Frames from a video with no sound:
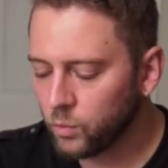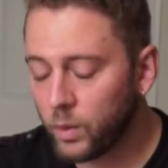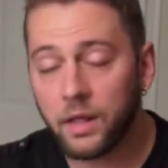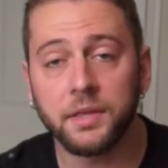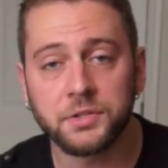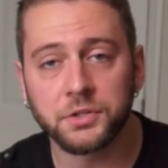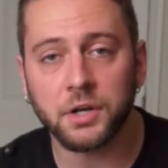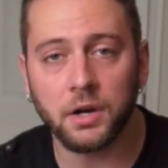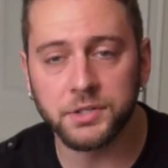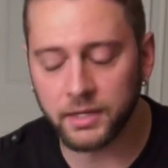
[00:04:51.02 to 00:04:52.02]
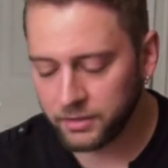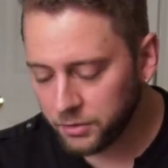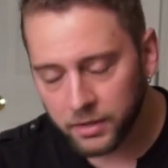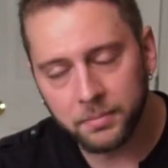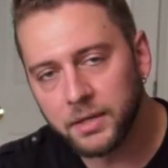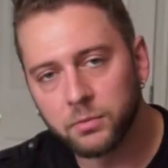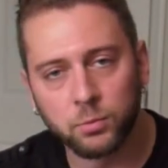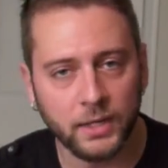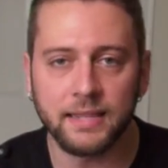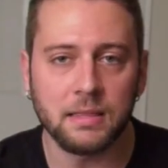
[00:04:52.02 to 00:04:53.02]
While these are charging, you can be
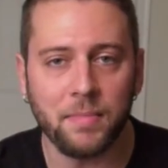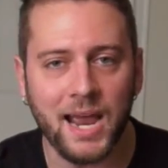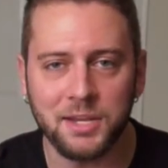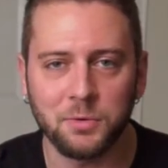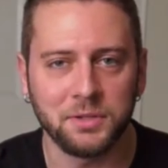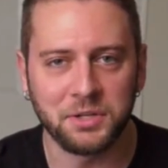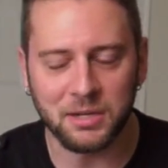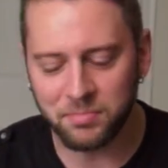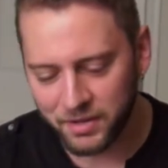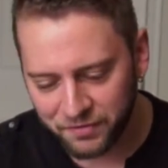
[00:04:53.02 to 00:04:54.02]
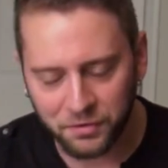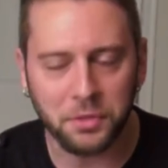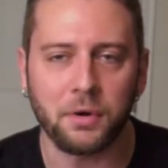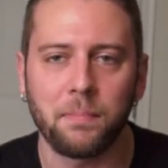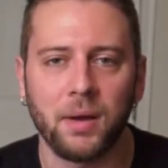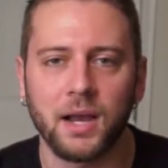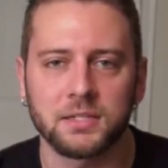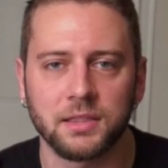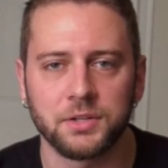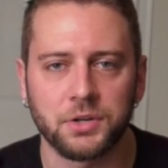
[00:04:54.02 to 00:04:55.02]
reading the manual, you can be further unboxing the